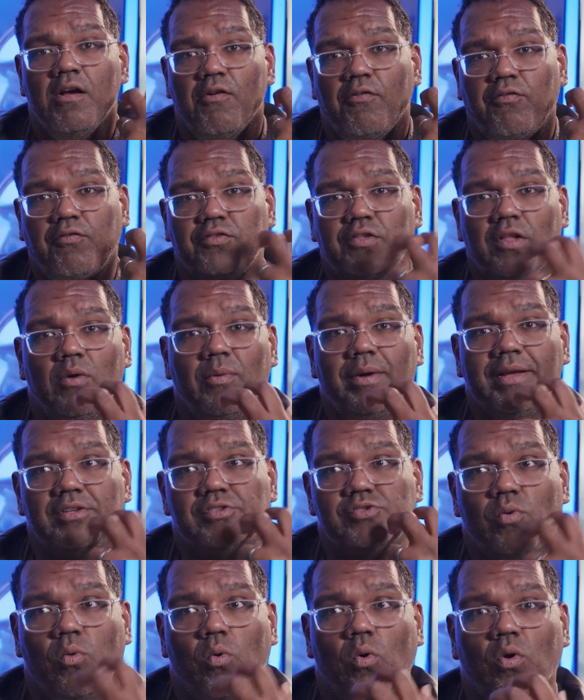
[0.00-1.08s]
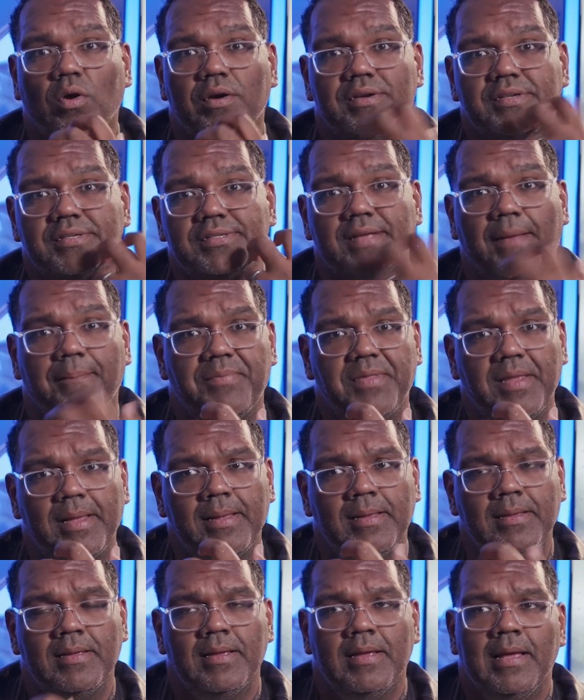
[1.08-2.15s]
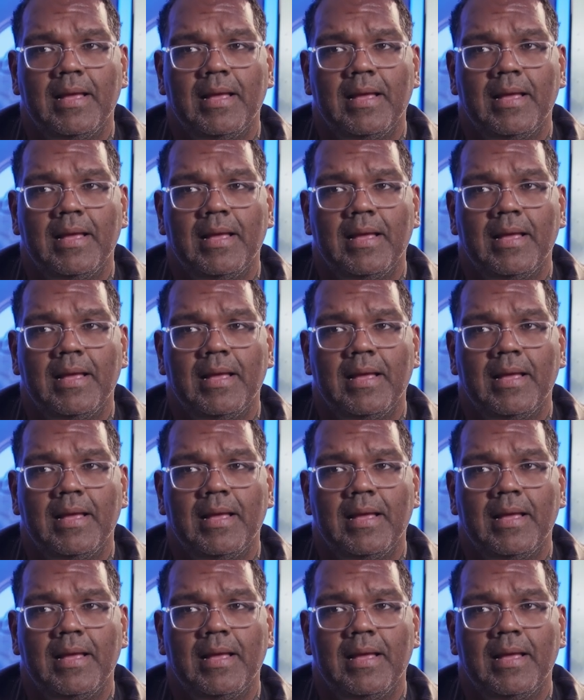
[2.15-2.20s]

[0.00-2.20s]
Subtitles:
flowing toward something.